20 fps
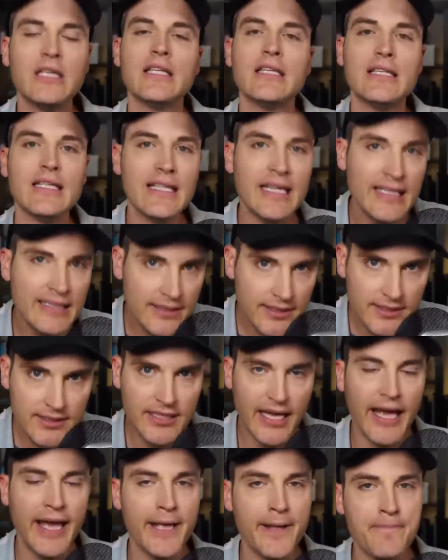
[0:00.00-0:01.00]
Let's
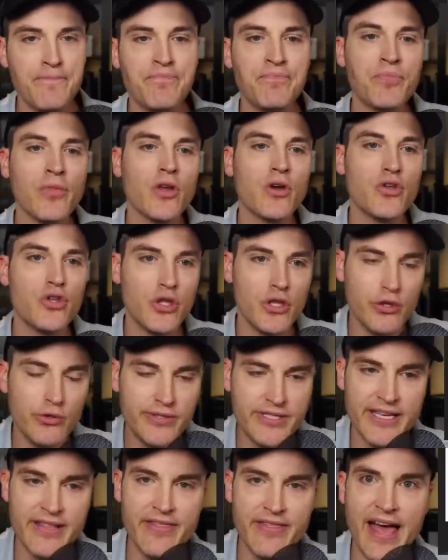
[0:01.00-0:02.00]
say you
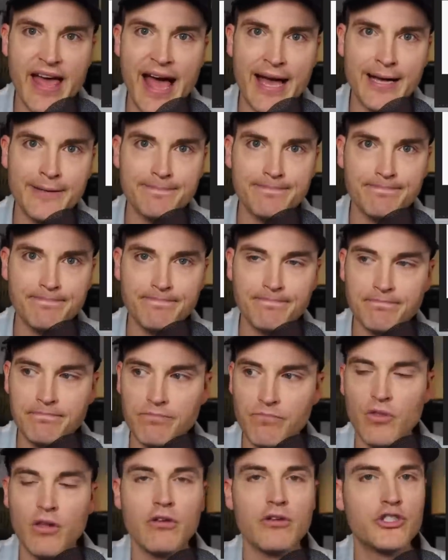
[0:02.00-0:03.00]
did that
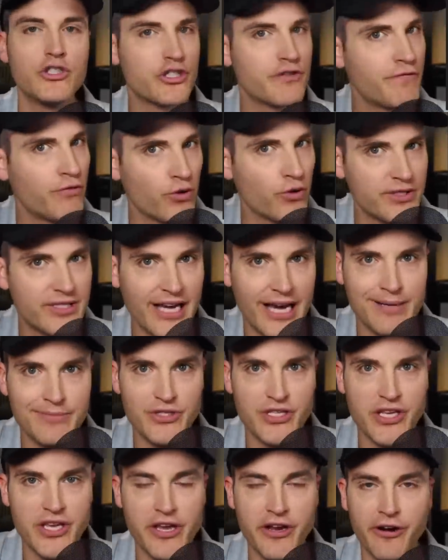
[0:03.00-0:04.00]
just four times
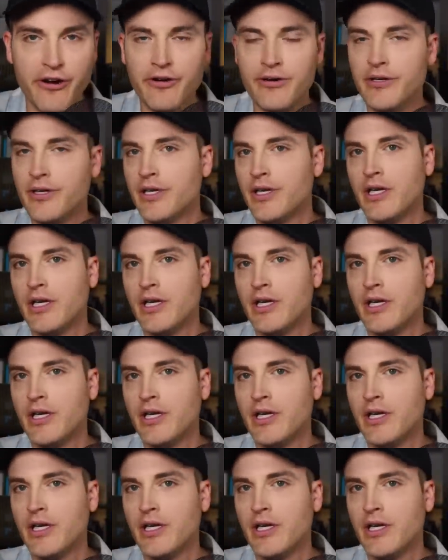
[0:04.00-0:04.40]
a year.